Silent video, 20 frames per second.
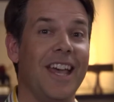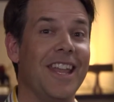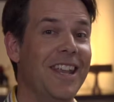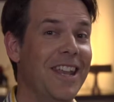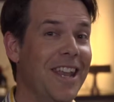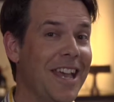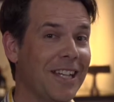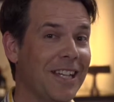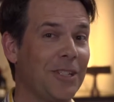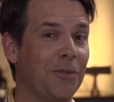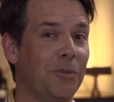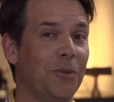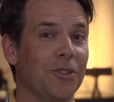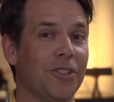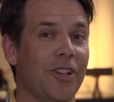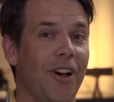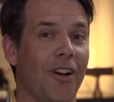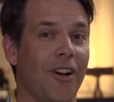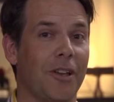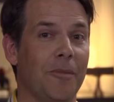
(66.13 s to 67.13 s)
Next, we'll
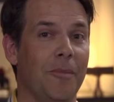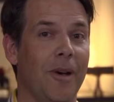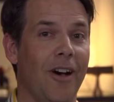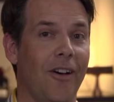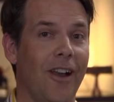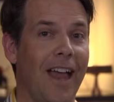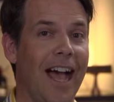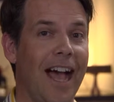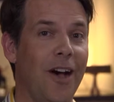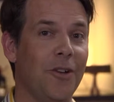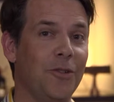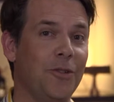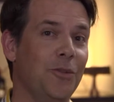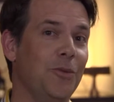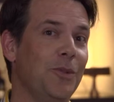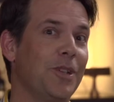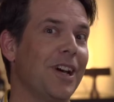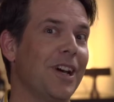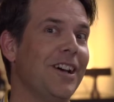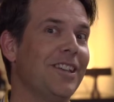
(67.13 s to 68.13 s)
talk about how
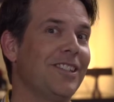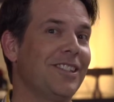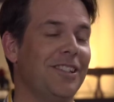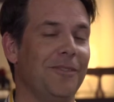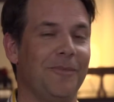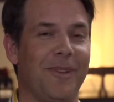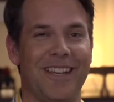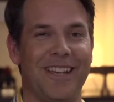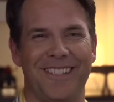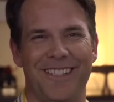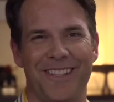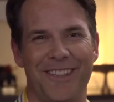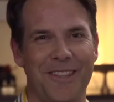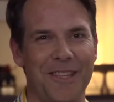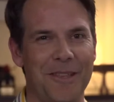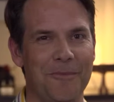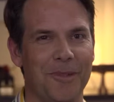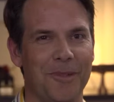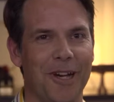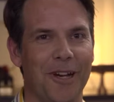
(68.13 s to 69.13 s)
to customize a
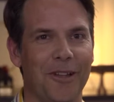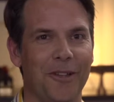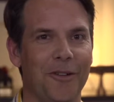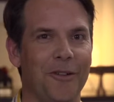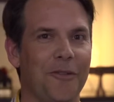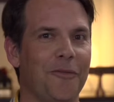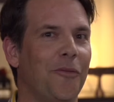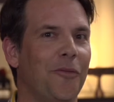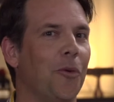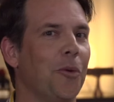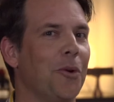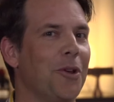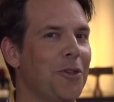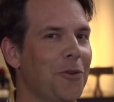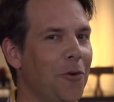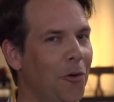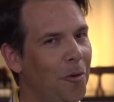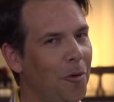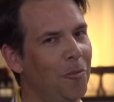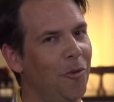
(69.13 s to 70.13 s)
theme color for
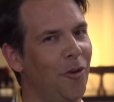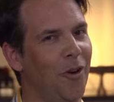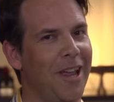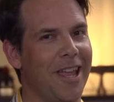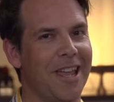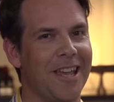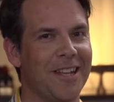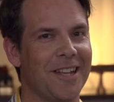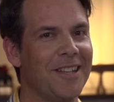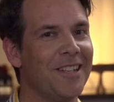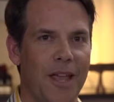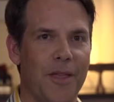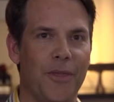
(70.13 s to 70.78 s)
your brand.